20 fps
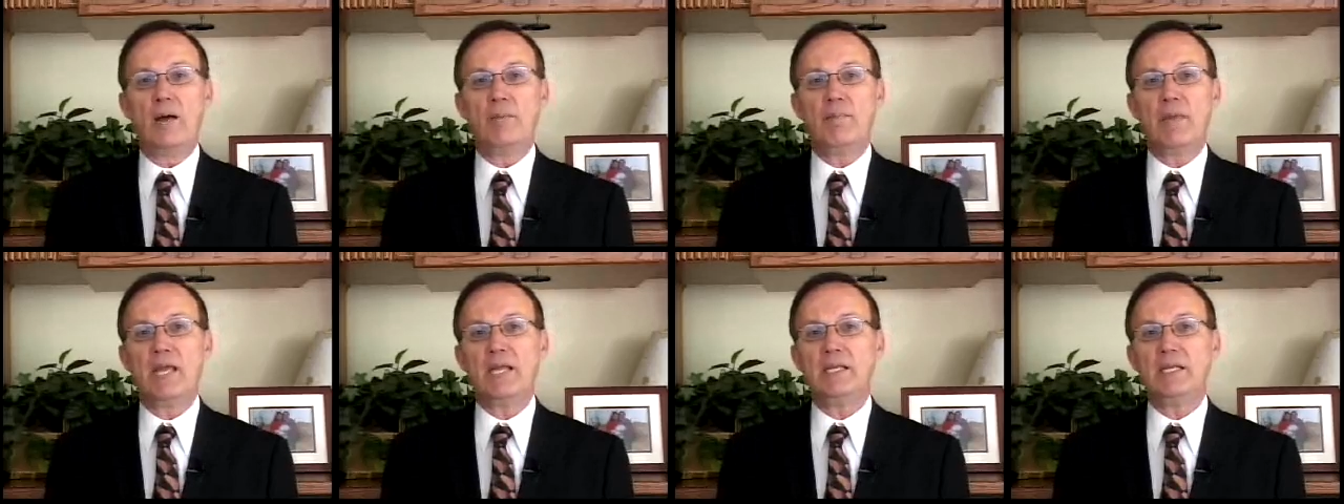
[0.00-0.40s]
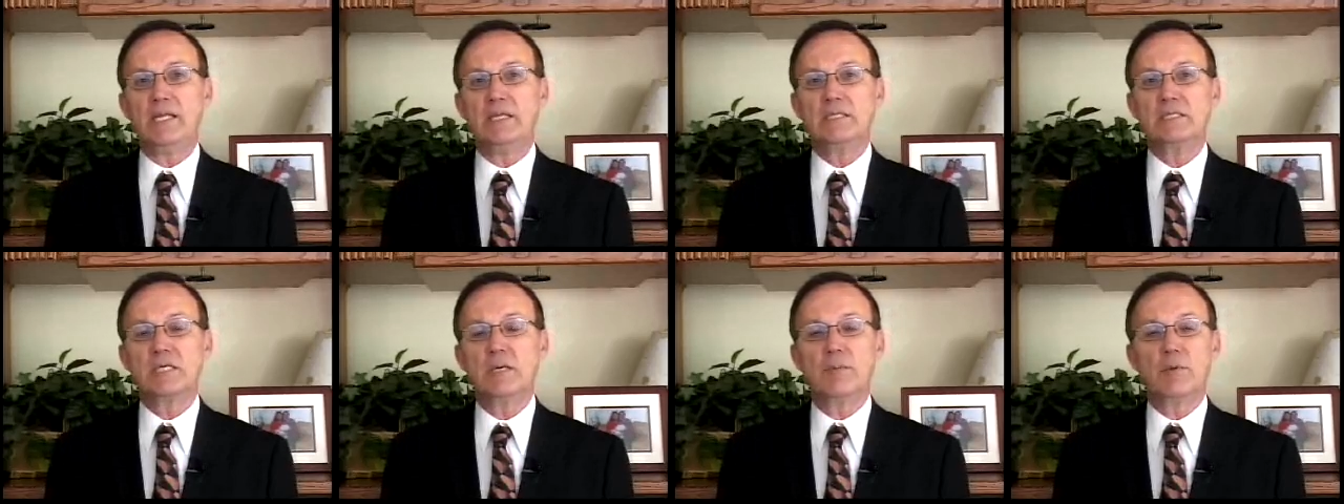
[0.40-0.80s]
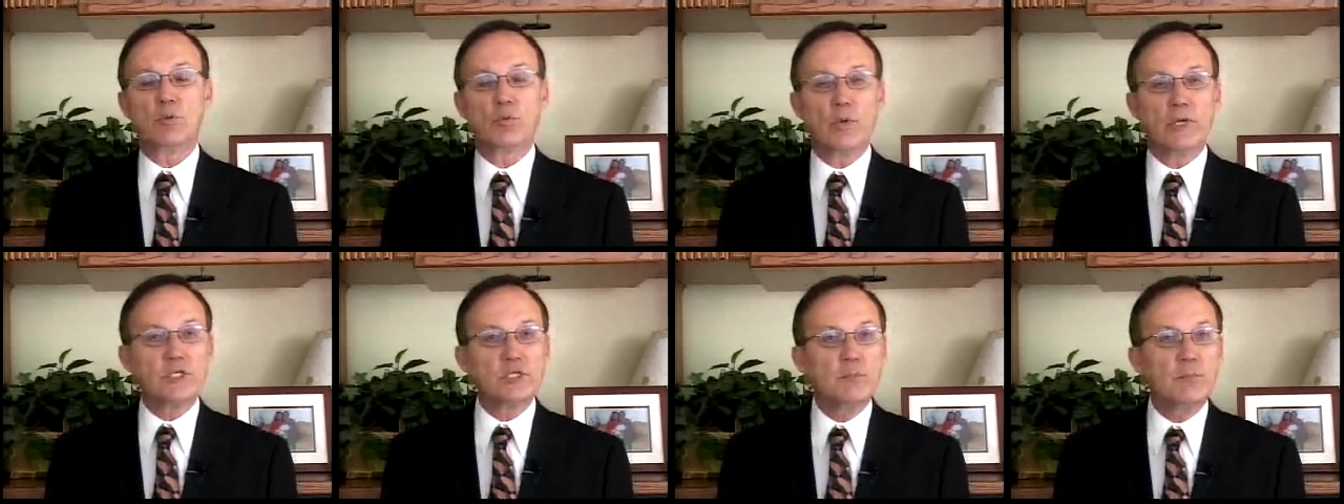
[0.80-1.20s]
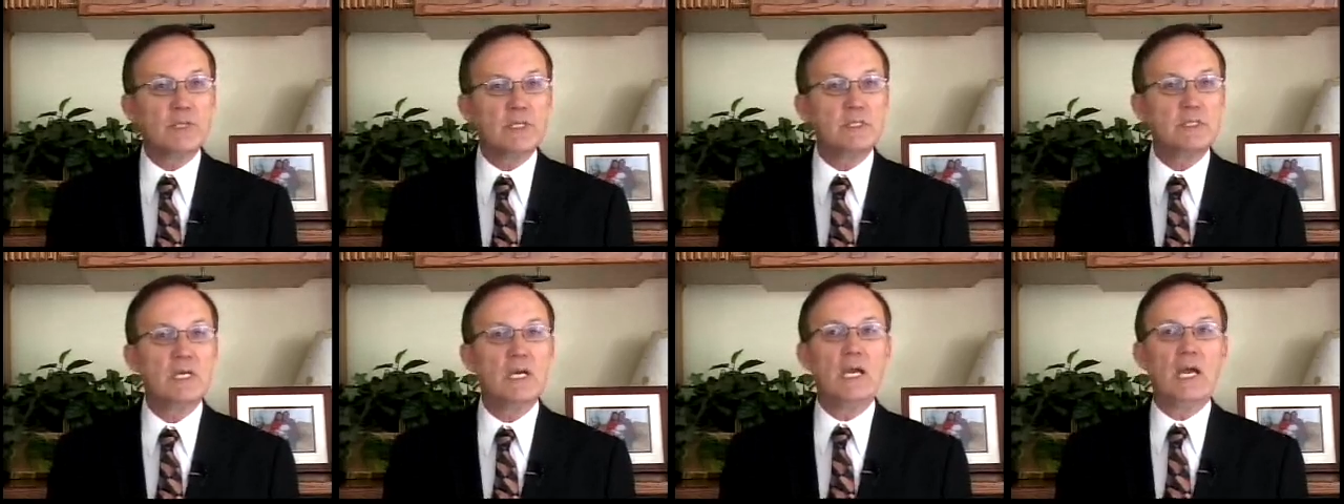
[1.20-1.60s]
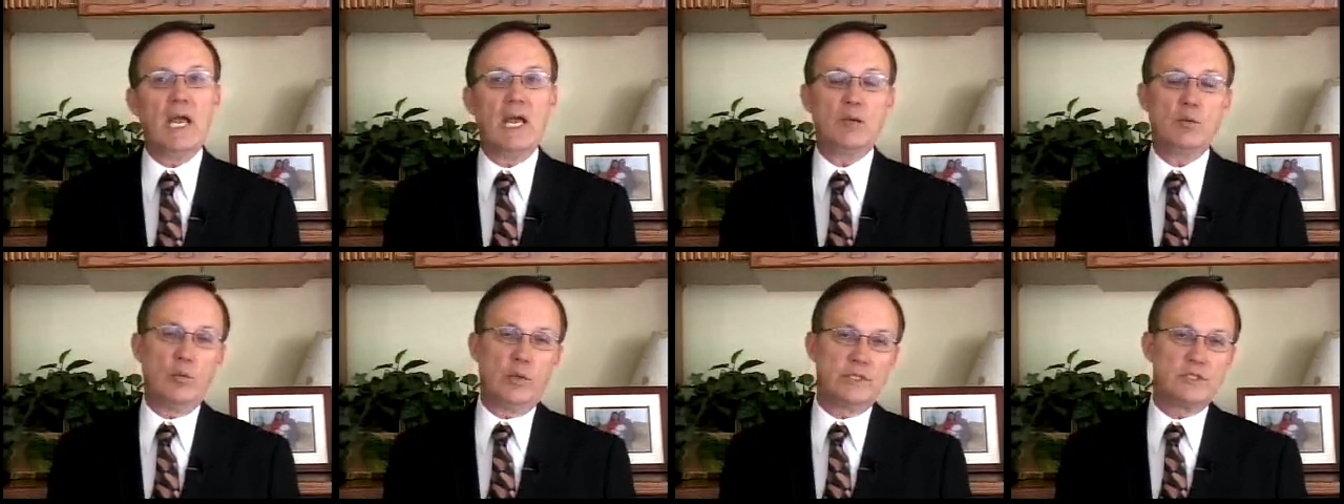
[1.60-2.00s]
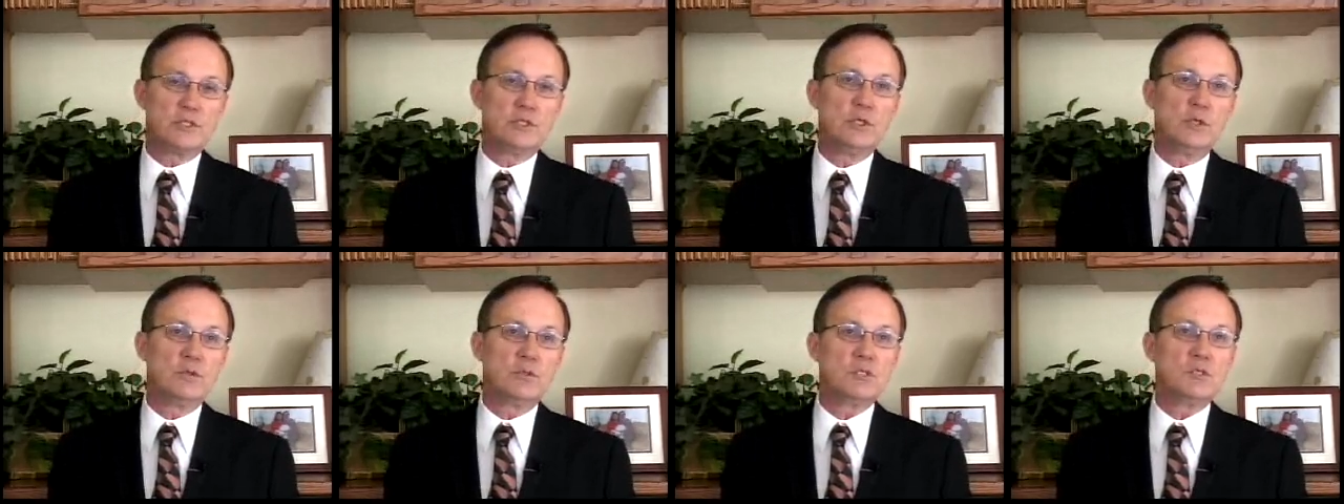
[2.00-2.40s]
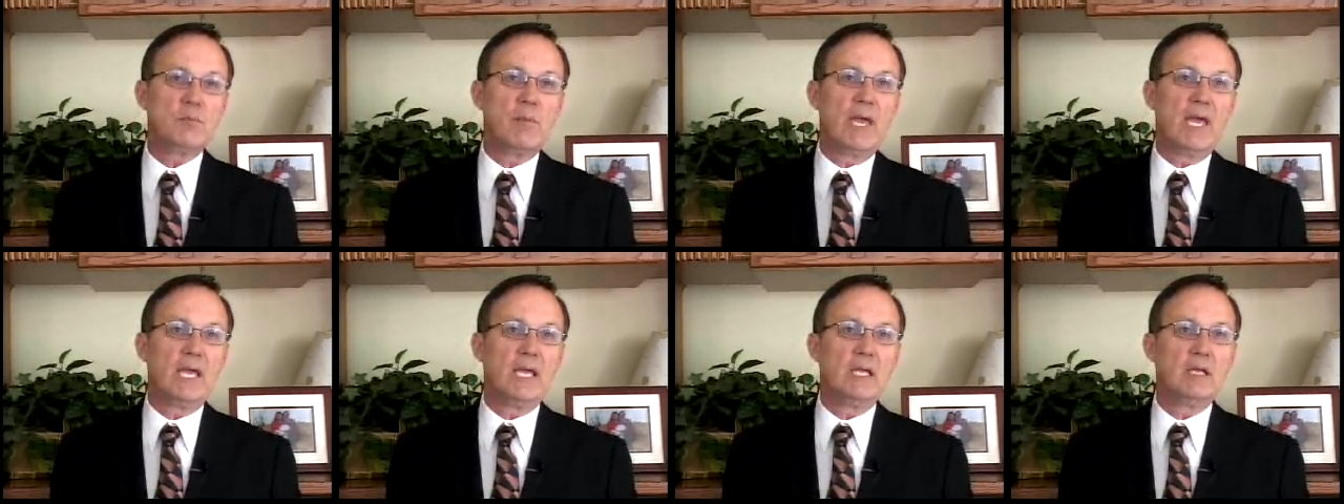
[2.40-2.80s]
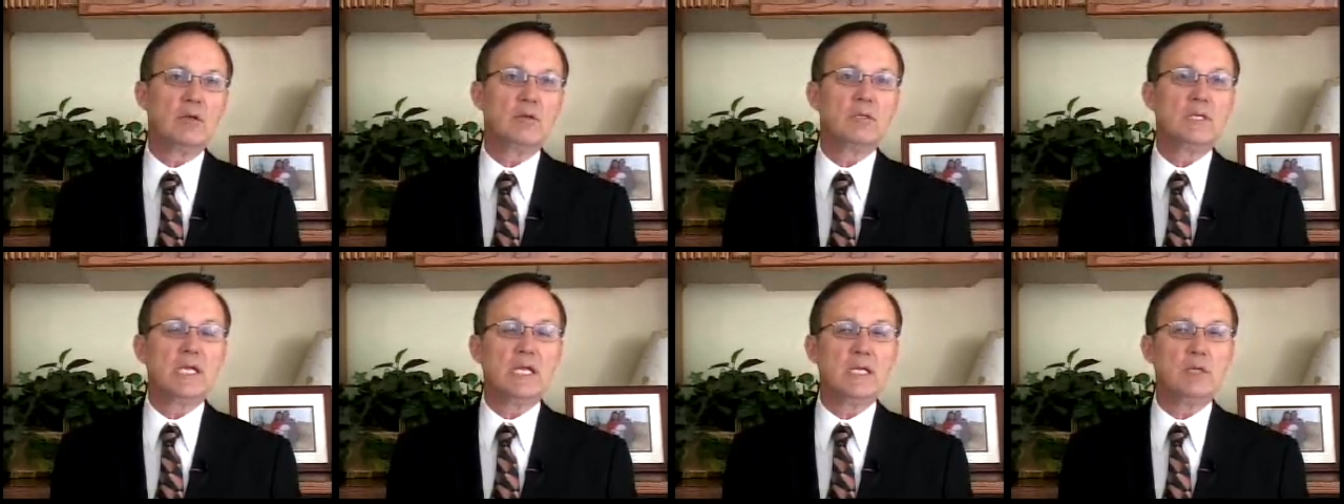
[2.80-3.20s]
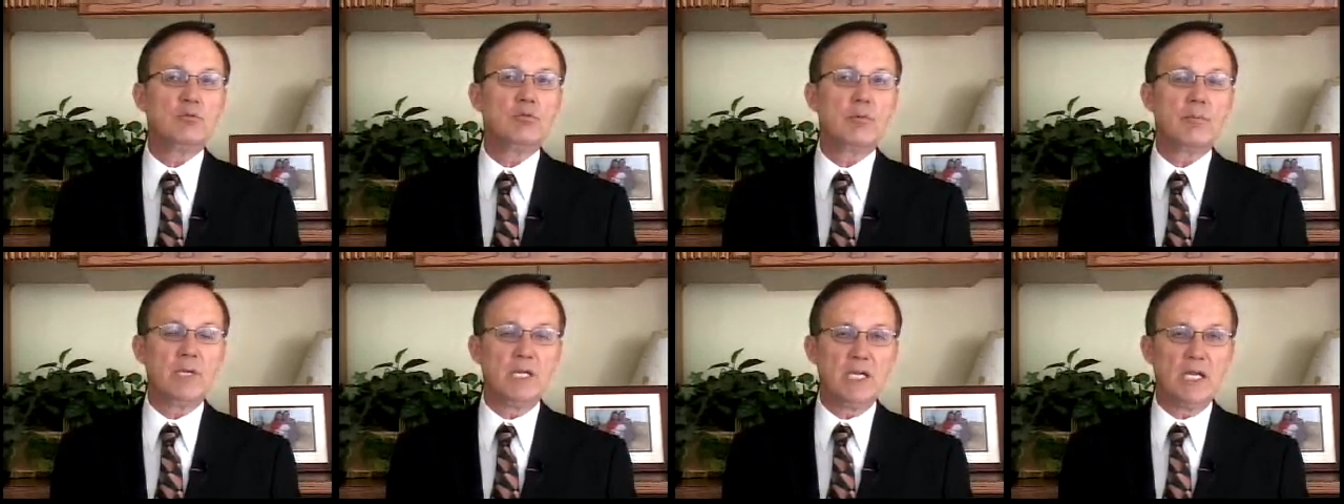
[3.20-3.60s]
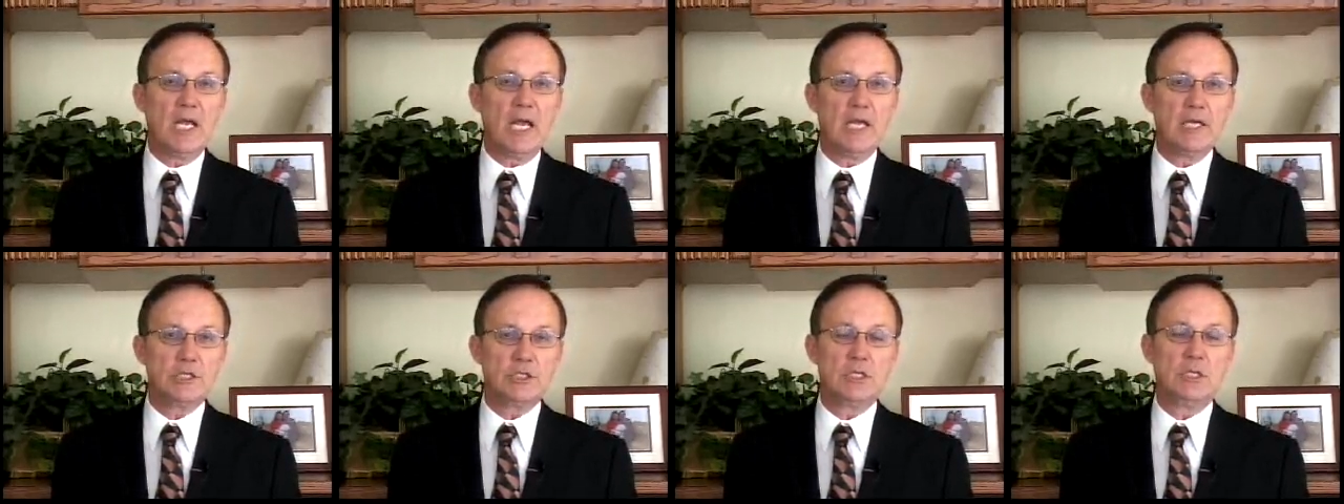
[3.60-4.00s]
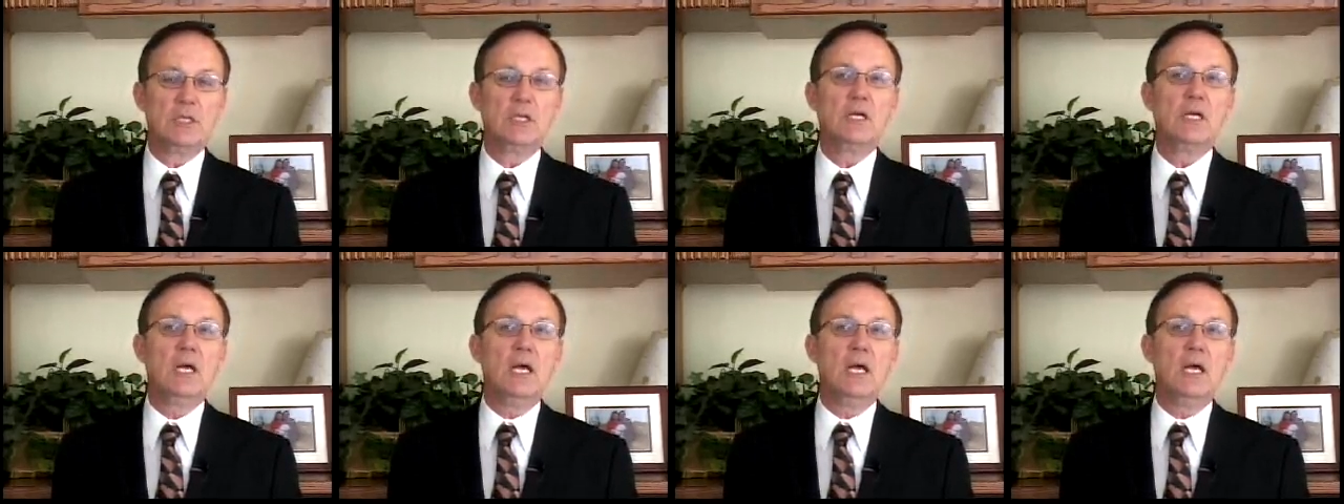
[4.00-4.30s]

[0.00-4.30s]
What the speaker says: may need some enrichment, and which students may need remediation.